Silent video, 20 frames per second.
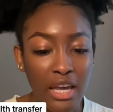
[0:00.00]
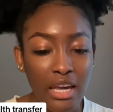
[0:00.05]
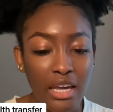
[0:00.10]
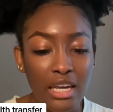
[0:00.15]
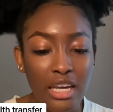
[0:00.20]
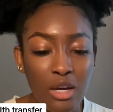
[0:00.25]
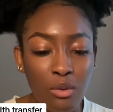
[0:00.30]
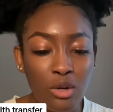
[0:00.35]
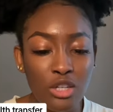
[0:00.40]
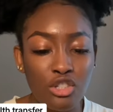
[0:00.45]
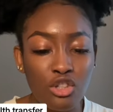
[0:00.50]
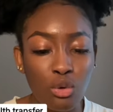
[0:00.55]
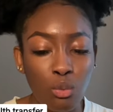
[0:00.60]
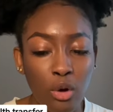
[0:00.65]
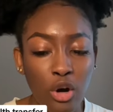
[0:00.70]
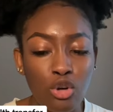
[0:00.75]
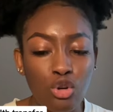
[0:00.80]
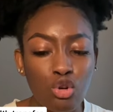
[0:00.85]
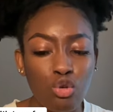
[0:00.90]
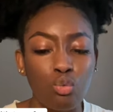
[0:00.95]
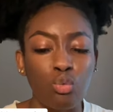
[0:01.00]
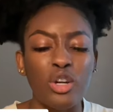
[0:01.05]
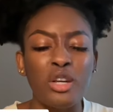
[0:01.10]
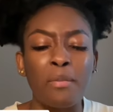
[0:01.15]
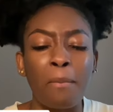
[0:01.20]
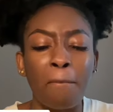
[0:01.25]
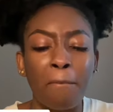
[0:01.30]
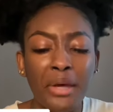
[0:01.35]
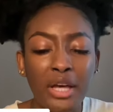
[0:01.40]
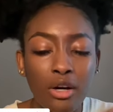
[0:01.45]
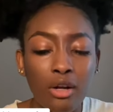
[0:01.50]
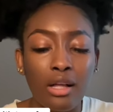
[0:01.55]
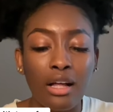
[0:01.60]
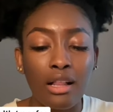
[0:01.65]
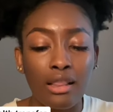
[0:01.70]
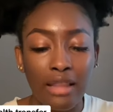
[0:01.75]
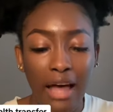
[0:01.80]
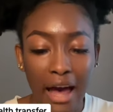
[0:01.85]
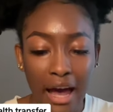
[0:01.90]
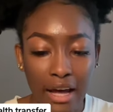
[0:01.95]
He was the one who rebuilt
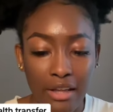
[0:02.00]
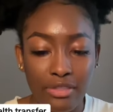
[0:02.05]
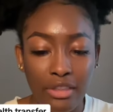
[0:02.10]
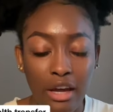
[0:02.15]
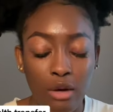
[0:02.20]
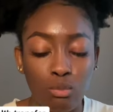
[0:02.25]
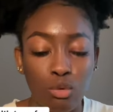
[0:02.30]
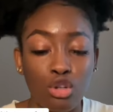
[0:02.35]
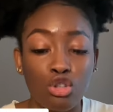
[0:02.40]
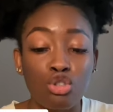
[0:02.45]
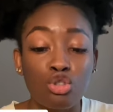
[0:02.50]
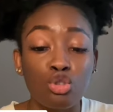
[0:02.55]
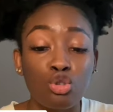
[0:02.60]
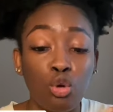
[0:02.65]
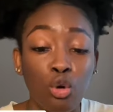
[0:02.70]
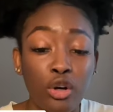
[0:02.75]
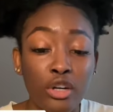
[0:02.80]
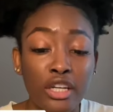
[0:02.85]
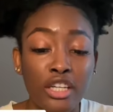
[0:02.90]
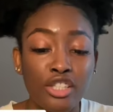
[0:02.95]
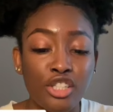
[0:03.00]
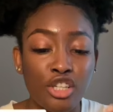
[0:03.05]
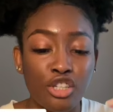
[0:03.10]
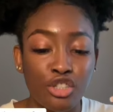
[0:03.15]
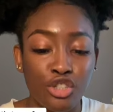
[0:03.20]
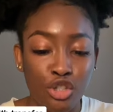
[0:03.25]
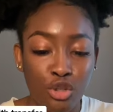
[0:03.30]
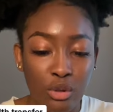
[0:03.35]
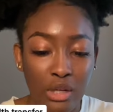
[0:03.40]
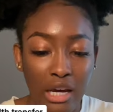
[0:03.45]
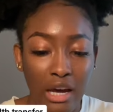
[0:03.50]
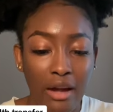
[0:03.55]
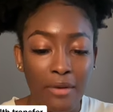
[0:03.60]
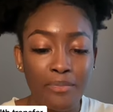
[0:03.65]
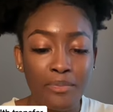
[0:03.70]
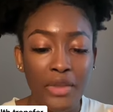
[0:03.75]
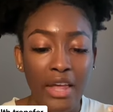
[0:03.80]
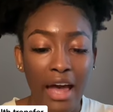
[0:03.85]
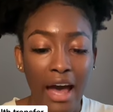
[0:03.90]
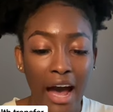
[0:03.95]
Elath and restored it to Judah
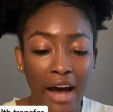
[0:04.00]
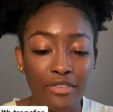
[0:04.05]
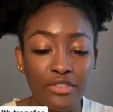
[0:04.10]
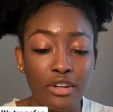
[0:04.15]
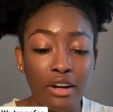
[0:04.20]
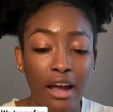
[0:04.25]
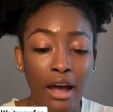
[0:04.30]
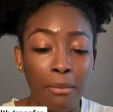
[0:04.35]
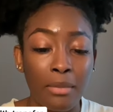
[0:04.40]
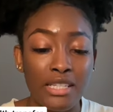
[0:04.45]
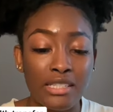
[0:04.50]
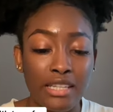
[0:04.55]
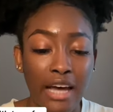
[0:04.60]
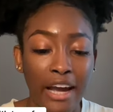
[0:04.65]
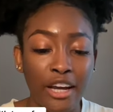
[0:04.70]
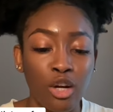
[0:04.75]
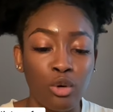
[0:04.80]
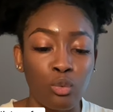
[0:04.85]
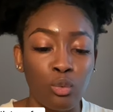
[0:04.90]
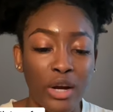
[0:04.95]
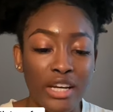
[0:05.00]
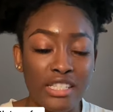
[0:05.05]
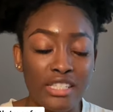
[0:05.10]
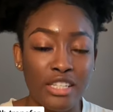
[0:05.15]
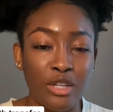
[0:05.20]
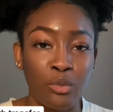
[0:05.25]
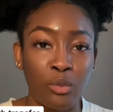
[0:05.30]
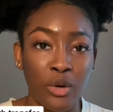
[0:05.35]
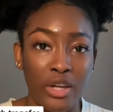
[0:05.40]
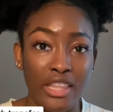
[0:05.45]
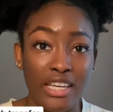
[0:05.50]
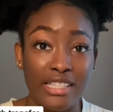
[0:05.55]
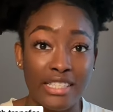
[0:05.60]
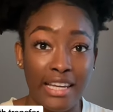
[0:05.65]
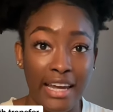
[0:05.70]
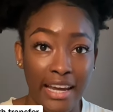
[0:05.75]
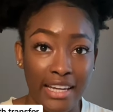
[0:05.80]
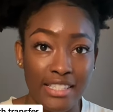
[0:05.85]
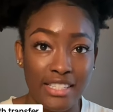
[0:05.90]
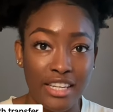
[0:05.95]
after Amaziah rested with his
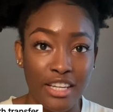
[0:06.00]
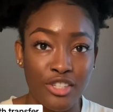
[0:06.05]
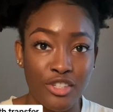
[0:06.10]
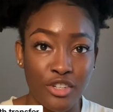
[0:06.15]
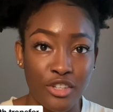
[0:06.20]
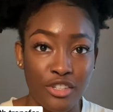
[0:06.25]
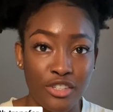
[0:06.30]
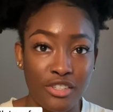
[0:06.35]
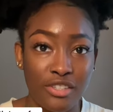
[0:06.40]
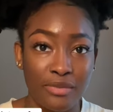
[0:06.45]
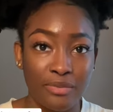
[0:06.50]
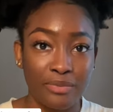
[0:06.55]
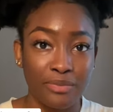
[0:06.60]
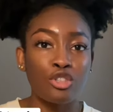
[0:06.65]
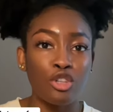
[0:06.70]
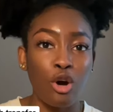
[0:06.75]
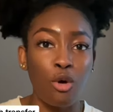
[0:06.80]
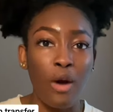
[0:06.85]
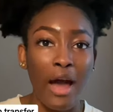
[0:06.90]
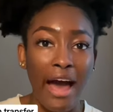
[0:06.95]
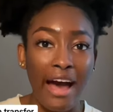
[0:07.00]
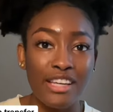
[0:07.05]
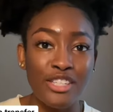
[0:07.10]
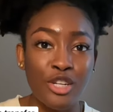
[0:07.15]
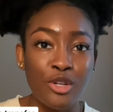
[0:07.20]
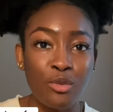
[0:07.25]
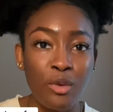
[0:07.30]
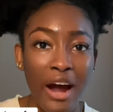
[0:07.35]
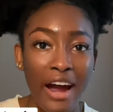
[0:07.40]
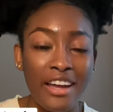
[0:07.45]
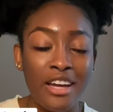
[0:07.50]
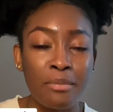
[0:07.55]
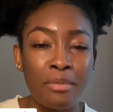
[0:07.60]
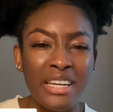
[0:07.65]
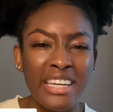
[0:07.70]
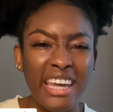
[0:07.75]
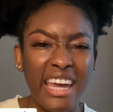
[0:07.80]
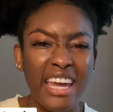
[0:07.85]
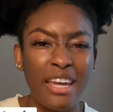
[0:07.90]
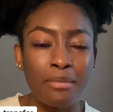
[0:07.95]
ancestors." So Azariah
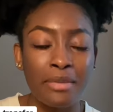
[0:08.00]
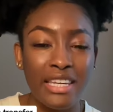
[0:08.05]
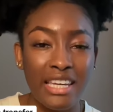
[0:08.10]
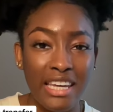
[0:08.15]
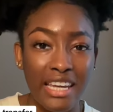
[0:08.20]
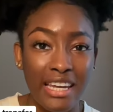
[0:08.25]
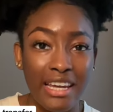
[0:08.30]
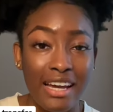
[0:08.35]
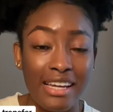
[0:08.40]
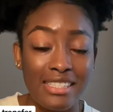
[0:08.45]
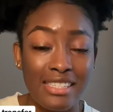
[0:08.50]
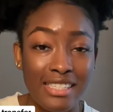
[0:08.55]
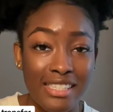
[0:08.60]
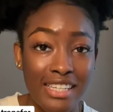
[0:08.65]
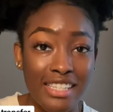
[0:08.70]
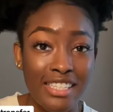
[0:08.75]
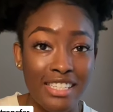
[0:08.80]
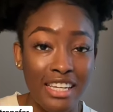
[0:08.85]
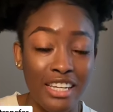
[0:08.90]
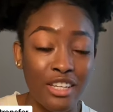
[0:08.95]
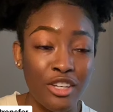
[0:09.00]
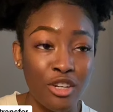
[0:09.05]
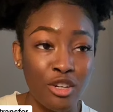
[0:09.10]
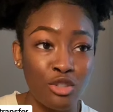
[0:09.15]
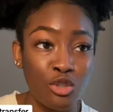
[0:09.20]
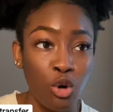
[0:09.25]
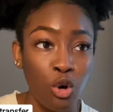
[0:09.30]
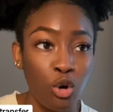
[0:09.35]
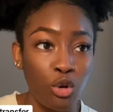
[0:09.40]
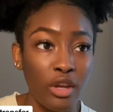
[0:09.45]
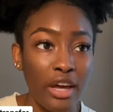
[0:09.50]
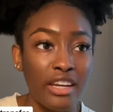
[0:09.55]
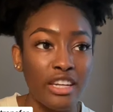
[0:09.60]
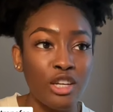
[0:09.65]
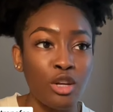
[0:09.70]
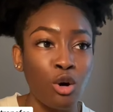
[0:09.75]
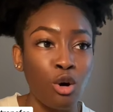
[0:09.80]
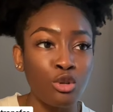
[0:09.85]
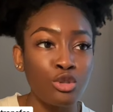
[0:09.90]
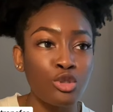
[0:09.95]
became king at 16 years old, and he
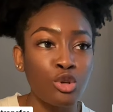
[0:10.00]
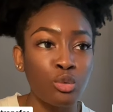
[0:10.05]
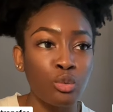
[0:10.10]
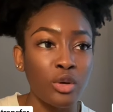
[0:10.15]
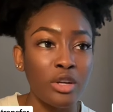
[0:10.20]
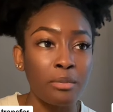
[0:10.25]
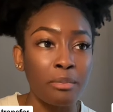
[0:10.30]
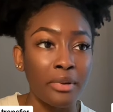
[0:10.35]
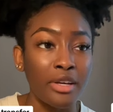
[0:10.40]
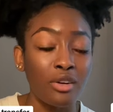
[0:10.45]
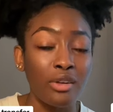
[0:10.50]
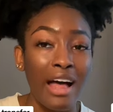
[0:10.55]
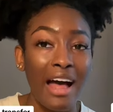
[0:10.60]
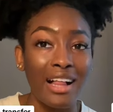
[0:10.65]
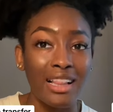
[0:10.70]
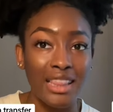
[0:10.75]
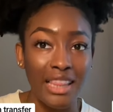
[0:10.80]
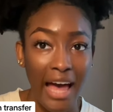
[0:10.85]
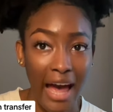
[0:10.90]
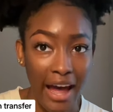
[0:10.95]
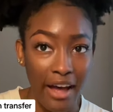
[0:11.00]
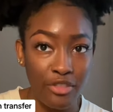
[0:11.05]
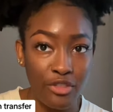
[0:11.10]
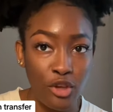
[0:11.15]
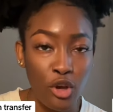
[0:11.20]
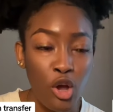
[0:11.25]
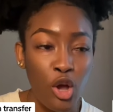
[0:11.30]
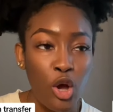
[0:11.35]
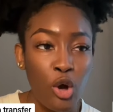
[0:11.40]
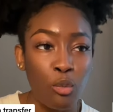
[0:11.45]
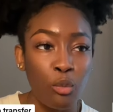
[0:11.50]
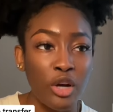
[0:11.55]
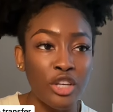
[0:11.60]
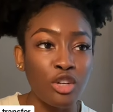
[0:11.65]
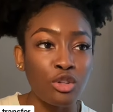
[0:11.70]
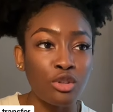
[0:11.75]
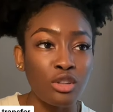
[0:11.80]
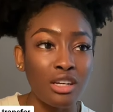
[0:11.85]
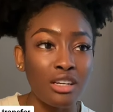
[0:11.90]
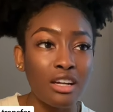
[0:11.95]
also rebuilt Elath. When
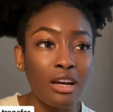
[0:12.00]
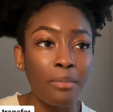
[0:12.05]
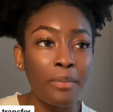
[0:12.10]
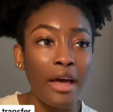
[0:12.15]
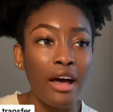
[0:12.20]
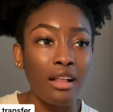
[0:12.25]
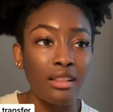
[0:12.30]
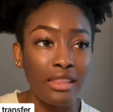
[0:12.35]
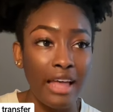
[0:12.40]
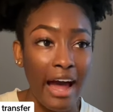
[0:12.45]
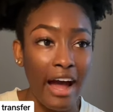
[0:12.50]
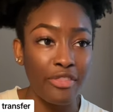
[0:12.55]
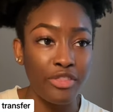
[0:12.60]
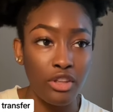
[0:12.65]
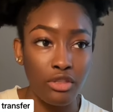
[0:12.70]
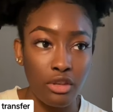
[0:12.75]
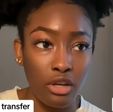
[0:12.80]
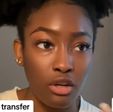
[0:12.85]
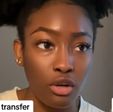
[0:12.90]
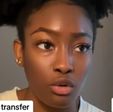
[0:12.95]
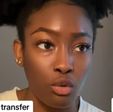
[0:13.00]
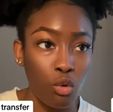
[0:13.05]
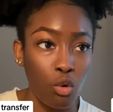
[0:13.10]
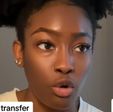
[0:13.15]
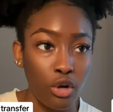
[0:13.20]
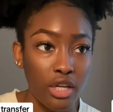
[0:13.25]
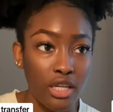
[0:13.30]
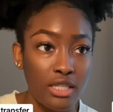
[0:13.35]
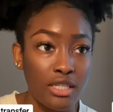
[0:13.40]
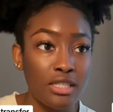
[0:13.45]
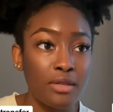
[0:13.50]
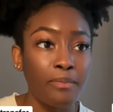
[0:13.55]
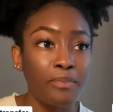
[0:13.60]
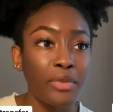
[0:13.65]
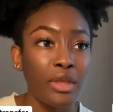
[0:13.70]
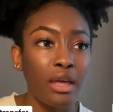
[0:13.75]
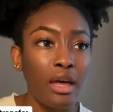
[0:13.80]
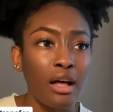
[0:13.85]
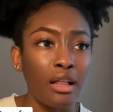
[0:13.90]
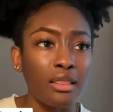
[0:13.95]
you look up Elath in the concordance,
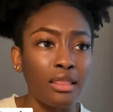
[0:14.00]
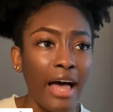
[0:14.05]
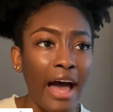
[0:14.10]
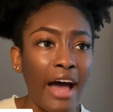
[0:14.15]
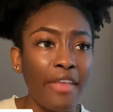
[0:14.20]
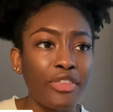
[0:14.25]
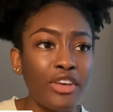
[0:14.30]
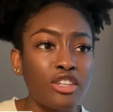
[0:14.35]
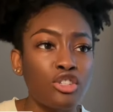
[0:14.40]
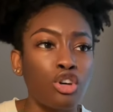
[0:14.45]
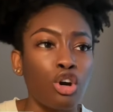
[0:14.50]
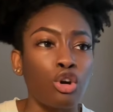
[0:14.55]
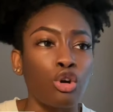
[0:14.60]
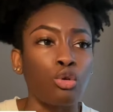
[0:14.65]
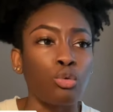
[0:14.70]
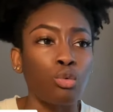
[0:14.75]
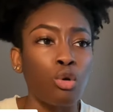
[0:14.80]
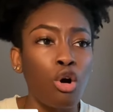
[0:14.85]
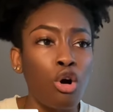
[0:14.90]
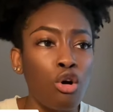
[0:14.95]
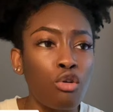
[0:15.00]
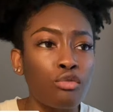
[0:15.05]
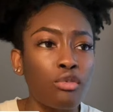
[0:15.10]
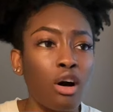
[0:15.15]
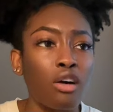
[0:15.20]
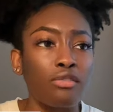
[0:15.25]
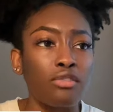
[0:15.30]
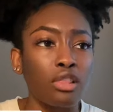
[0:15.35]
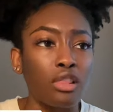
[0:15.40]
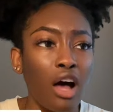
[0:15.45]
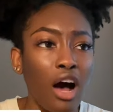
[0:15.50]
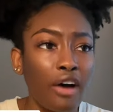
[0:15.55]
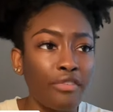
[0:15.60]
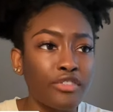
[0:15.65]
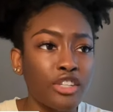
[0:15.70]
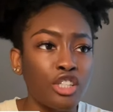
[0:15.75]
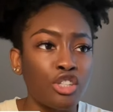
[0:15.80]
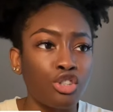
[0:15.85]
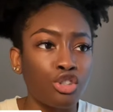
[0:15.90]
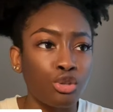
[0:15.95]
Elath is a grove of
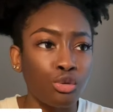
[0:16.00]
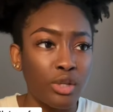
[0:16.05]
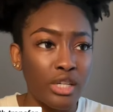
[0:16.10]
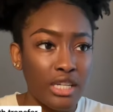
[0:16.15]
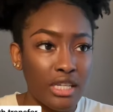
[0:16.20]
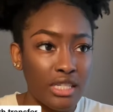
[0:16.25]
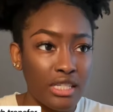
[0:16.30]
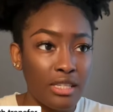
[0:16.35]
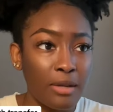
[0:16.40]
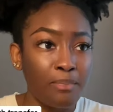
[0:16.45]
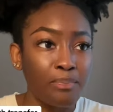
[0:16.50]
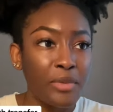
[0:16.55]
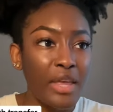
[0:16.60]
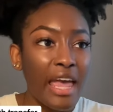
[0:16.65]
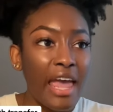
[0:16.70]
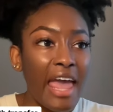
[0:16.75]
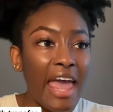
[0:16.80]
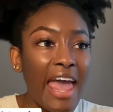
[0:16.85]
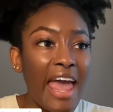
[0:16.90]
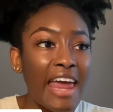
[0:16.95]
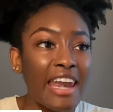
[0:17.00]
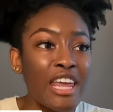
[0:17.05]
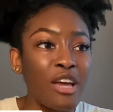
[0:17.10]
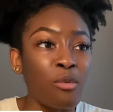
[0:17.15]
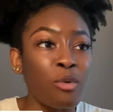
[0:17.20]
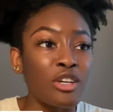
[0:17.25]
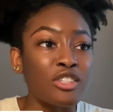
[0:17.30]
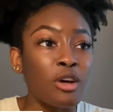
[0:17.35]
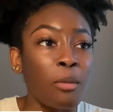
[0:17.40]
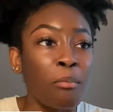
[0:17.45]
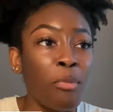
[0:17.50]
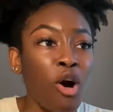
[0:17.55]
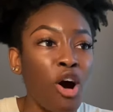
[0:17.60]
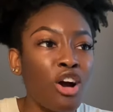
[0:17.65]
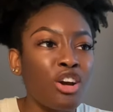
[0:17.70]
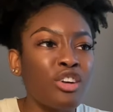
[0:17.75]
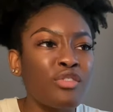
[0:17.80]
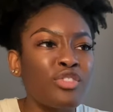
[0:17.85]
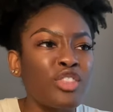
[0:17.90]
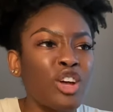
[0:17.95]
lofty trees, and it was a
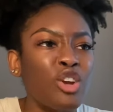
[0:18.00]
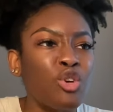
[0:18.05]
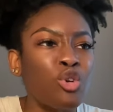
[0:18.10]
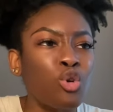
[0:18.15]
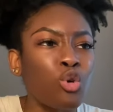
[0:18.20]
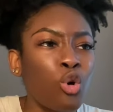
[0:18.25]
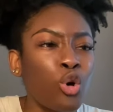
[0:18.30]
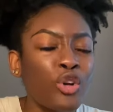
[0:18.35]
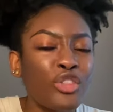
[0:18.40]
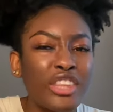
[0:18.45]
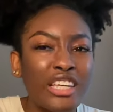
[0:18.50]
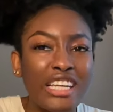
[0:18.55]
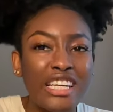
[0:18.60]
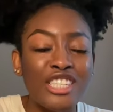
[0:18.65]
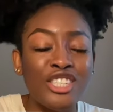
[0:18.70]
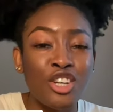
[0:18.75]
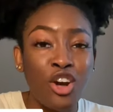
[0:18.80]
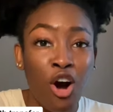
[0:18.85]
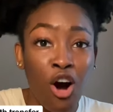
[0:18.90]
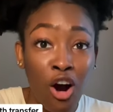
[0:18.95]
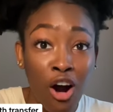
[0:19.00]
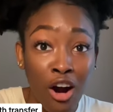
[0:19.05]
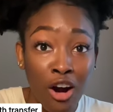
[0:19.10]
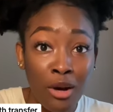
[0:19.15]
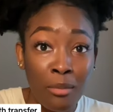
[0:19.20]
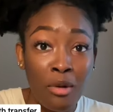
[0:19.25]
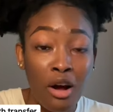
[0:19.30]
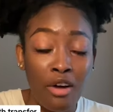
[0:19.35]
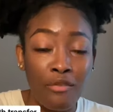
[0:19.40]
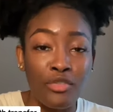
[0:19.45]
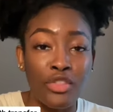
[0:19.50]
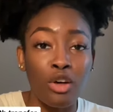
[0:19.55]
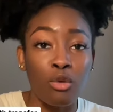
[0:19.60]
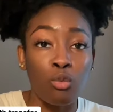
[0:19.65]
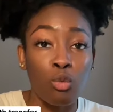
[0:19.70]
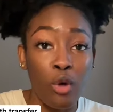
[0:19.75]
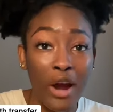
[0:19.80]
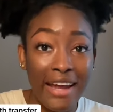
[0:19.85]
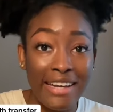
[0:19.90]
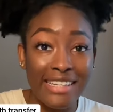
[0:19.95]
part of the northeast arm of the
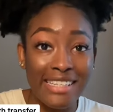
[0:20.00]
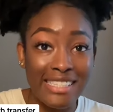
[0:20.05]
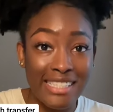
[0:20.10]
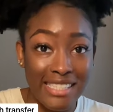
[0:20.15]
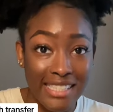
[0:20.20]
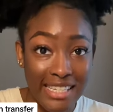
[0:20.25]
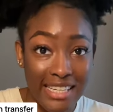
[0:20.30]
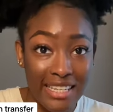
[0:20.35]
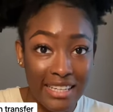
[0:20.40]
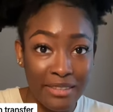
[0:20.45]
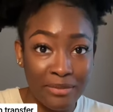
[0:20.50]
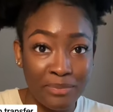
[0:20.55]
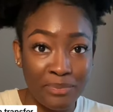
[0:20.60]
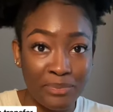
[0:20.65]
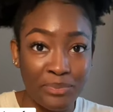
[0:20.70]
Red Sea.